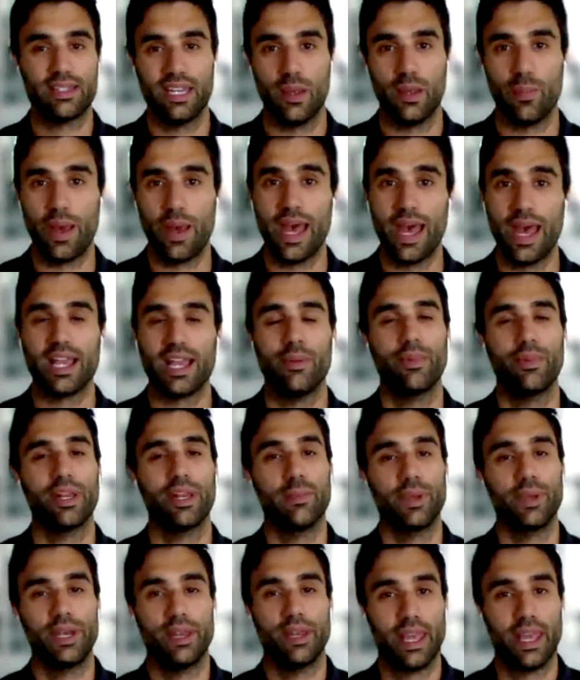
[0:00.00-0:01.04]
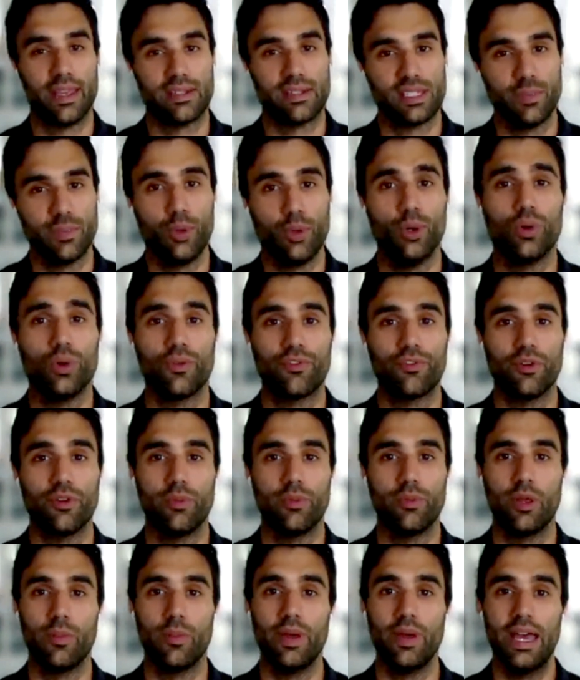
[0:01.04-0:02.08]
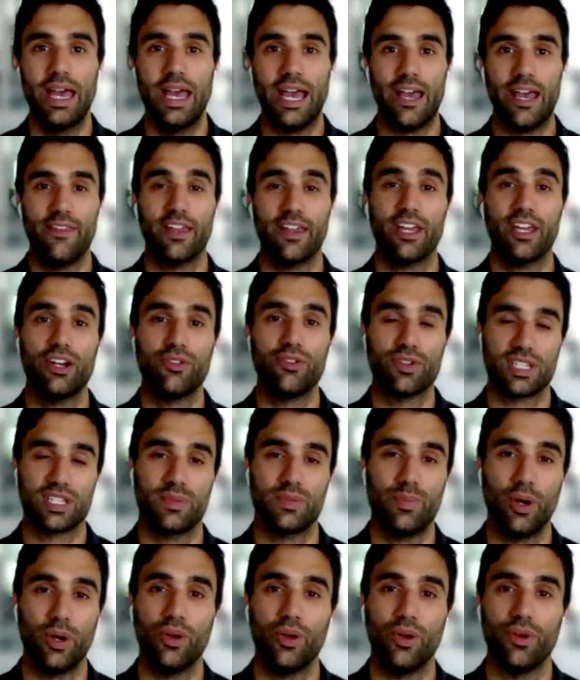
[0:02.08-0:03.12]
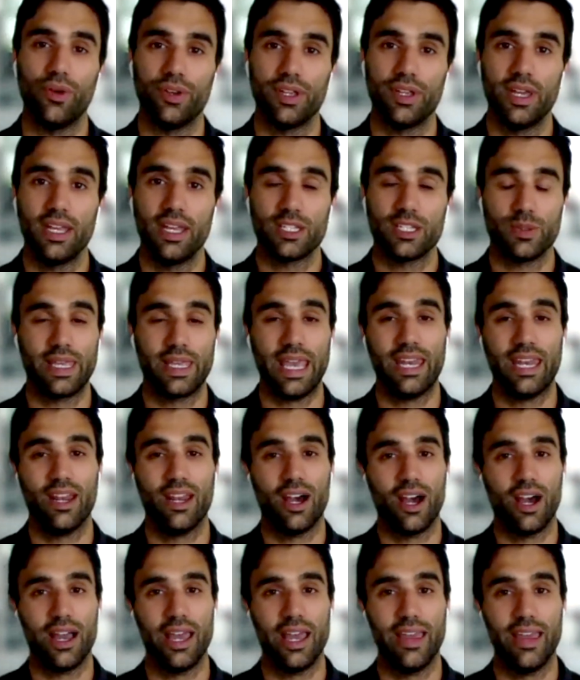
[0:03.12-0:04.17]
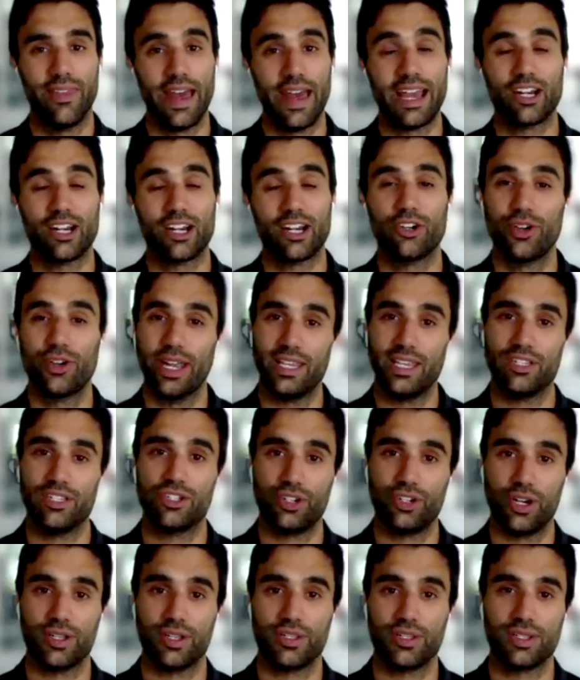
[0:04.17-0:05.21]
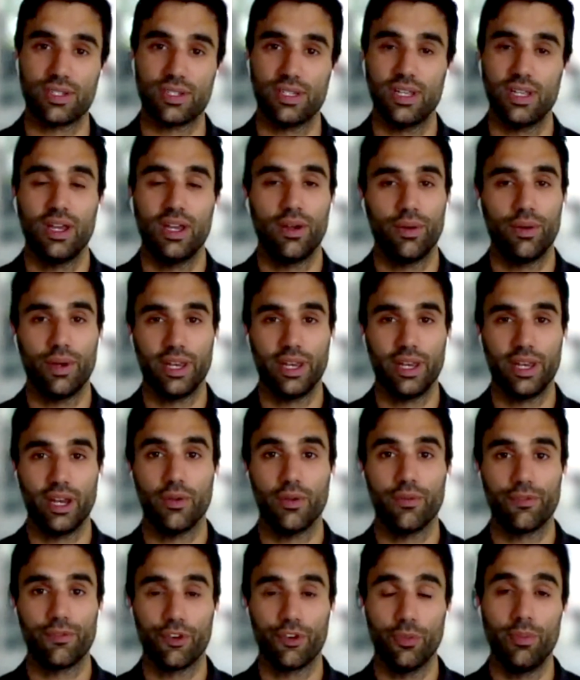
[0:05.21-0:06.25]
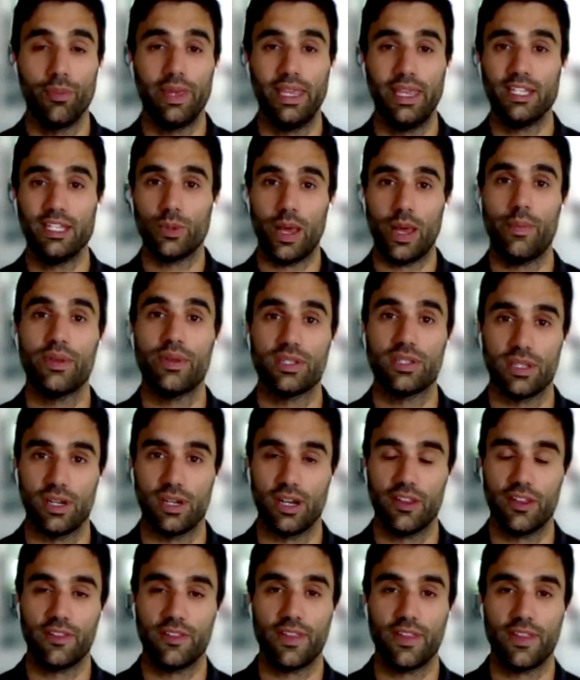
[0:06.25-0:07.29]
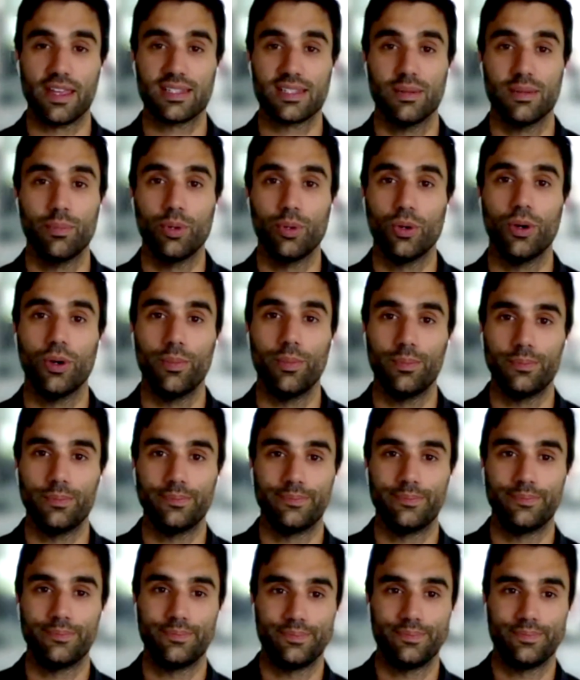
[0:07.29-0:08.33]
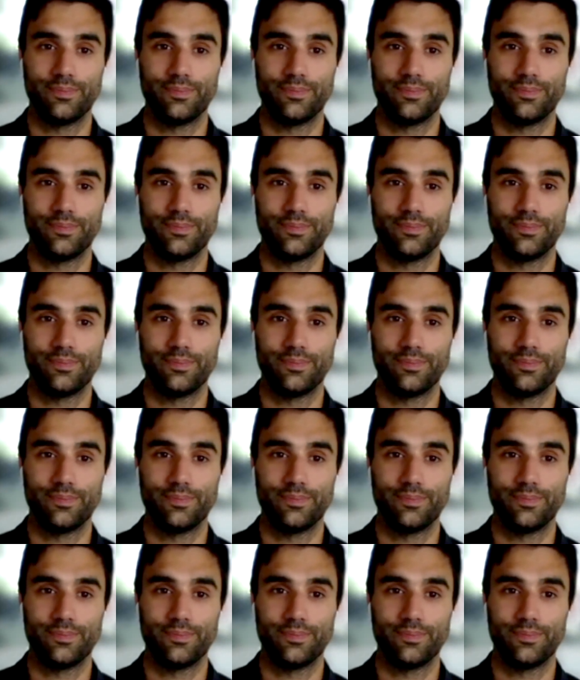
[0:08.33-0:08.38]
to be able to send it back, I'm going to be able to get support from them, and they're going to respond. So again, that creates trust, from me to Amazon, and I think that's important.